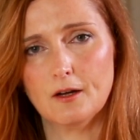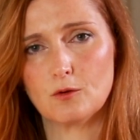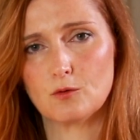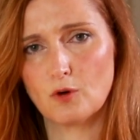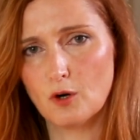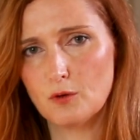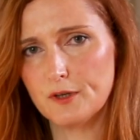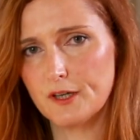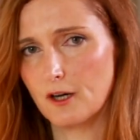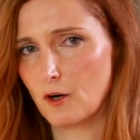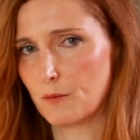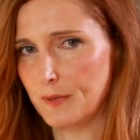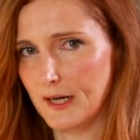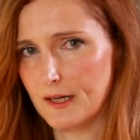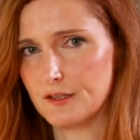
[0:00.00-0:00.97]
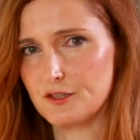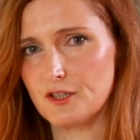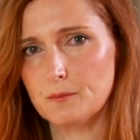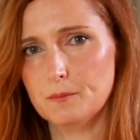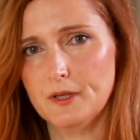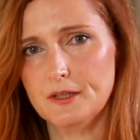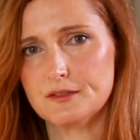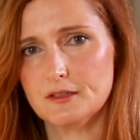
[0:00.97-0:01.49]
growing our
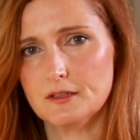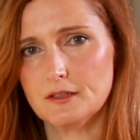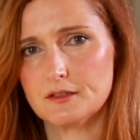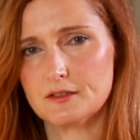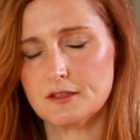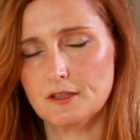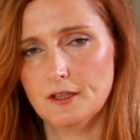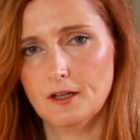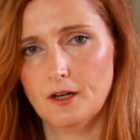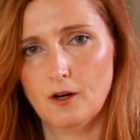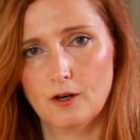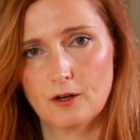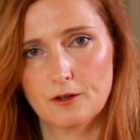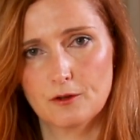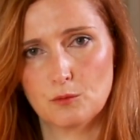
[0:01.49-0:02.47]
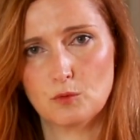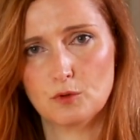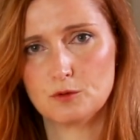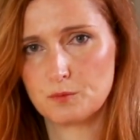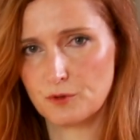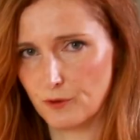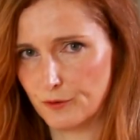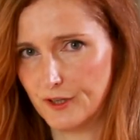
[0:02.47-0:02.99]
packaging business, our
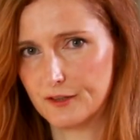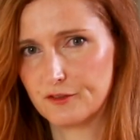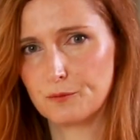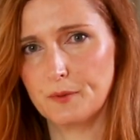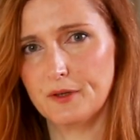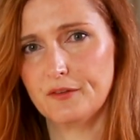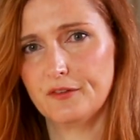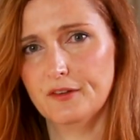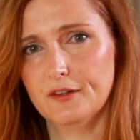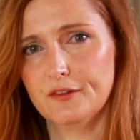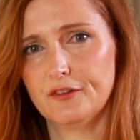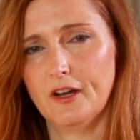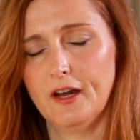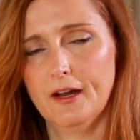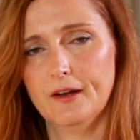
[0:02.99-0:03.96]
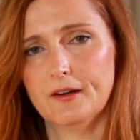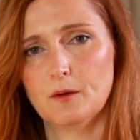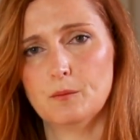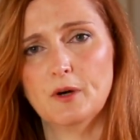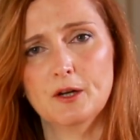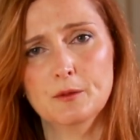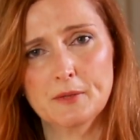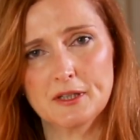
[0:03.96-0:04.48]
wood products business, and our
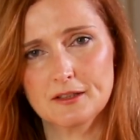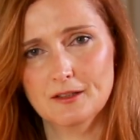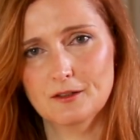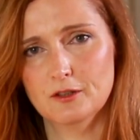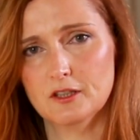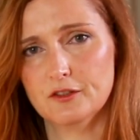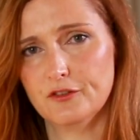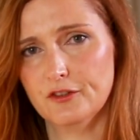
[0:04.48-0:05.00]
biomaterials